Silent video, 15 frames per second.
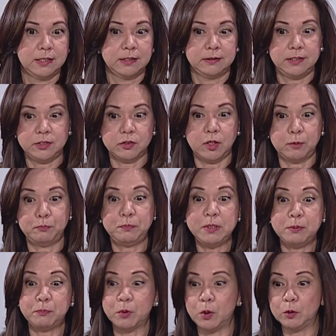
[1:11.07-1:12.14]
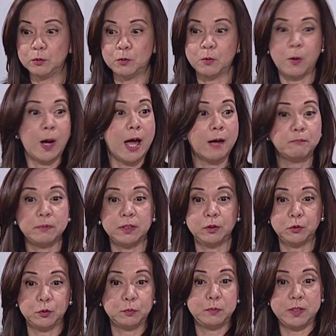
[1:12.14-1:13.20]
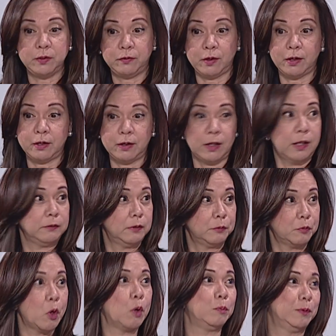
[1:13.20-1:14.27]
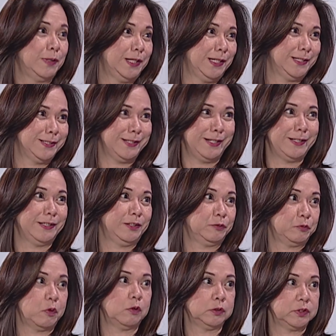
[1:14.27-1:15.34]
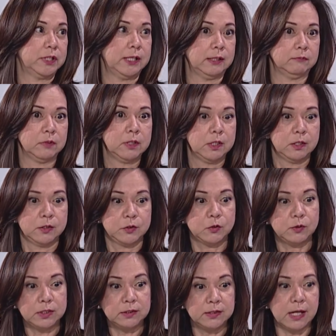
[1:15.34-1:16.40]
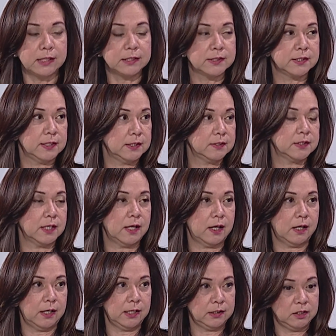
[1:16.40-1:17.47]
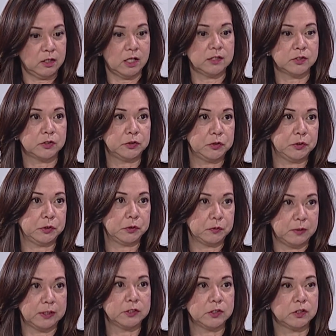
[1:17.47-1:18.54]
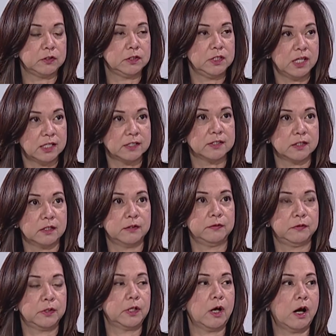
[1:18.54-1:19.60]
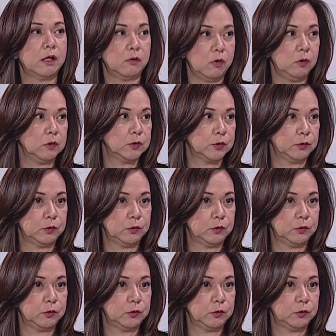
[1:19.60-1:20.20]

These are people who happen to be there at the wrong place and at the wrong time. So in that sense, and in answer to your question, yes, uh, there are also